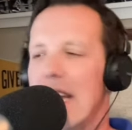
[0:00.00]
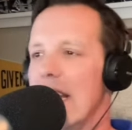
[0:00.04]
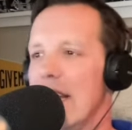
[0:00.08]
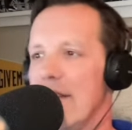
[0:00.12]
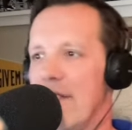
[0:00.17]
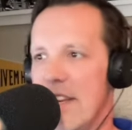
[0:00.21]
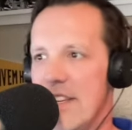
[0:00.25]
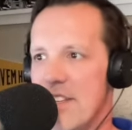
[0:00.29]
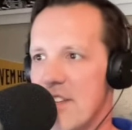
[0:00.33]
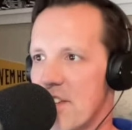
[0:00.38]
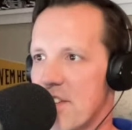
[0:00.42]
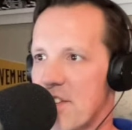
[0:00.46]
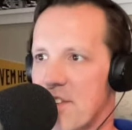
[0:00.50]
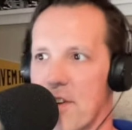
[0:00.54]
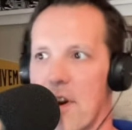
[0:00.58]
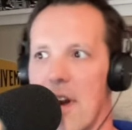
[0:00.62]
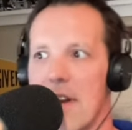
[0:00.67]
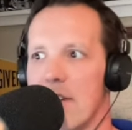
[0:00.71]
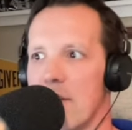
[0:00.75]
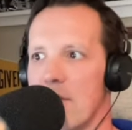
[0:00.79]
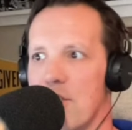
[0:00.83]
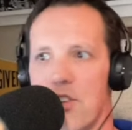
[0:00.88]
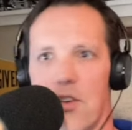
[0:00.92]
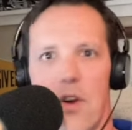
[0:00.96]
If he's just
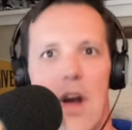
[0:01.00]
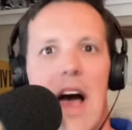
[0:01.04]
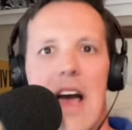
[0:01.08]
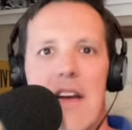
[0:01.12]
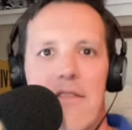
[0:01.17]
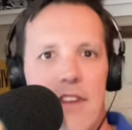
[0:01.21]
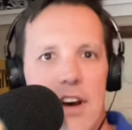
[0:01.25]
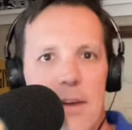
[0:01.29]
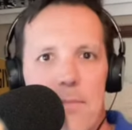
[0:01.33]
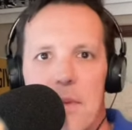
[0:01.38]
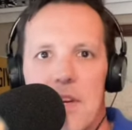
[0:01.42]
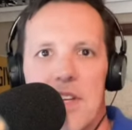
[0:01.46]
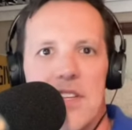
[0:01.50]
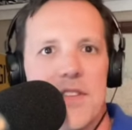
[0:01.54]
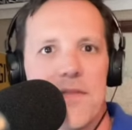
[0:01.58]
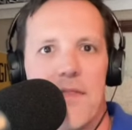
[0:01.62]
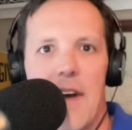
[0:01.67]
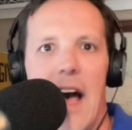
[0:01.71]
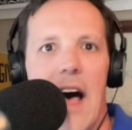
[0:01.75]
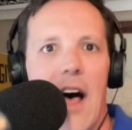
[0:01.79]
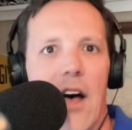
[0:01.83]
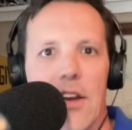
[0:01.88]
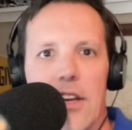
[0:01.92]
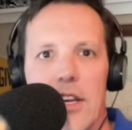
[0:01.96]
trying to drive up his
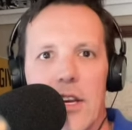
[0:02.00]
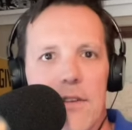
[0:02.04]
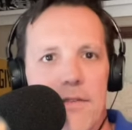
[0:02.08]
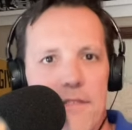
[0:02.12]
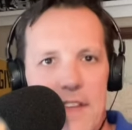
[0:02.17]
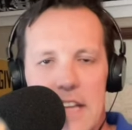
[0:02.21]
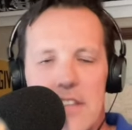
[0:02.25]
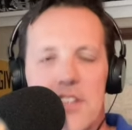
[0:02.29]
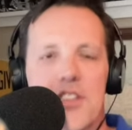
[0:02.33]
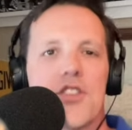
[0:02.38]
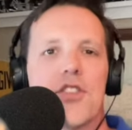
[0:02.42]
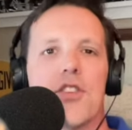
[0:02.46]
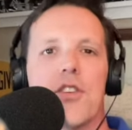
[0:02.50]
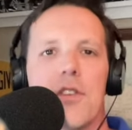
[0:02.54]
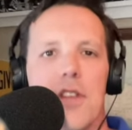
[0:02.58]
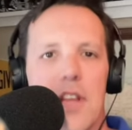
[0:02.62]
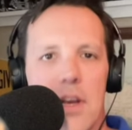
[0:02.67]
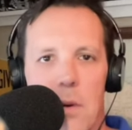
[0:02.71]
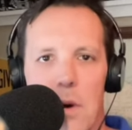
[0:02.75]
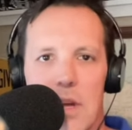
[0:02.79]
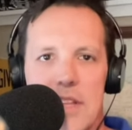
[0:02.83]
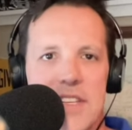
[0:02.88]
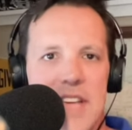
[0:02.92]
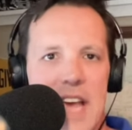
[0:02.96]
value, if that's
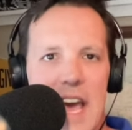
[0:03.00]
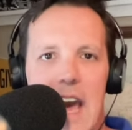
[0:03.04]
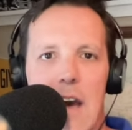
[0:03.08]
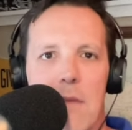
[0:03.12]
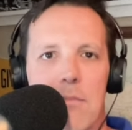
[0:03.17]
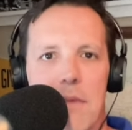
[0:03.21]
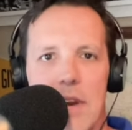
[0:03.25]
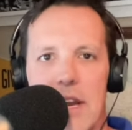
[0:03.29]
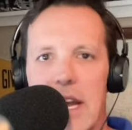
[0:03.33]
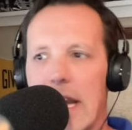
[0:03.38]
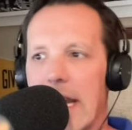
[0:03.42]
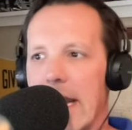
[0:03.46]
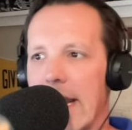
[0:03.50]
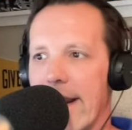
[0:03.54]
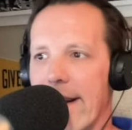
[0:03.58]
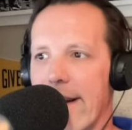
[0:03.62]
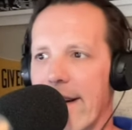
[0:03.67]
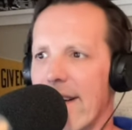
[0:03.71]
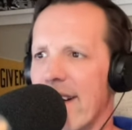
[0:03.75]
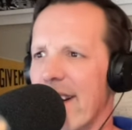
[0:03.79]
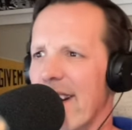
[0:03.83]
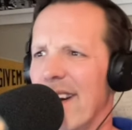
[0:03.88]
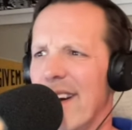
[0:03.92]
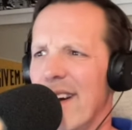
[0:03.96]
truly what's happening
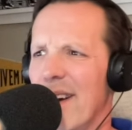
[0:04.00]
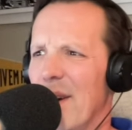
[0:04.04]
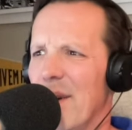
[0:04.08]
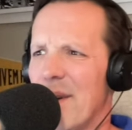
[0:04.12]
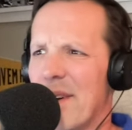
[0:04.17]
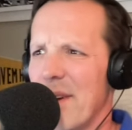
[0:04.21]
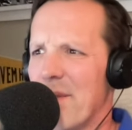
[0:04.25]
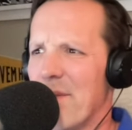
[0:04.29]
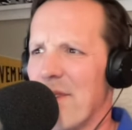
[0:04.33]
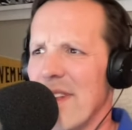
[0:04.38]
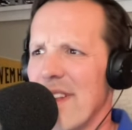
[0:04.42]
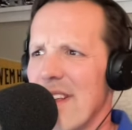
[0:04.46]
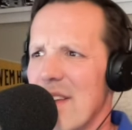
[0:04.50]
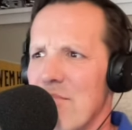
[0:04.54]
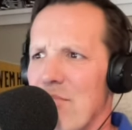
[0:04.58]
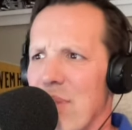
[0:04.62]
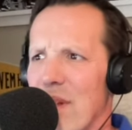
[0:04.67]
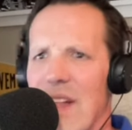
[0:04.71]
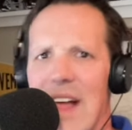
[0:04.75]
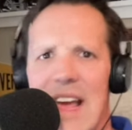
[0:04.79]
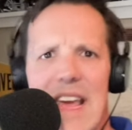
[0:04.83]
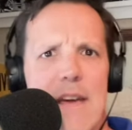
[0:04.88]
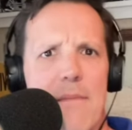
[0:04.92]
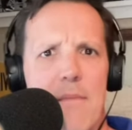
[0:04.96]
here, who could really
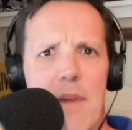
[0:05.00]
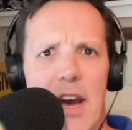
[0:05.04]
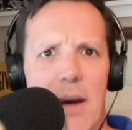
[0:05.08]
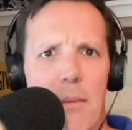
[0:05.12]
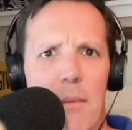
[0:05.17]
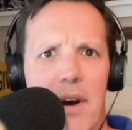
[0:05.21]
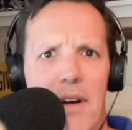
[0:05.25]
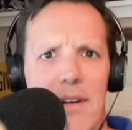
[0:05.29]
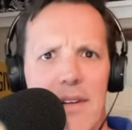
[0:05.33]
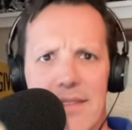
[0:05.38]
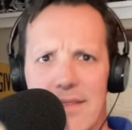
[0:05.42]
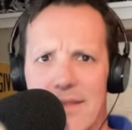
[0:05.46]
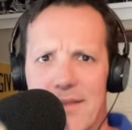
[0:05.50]
blame him?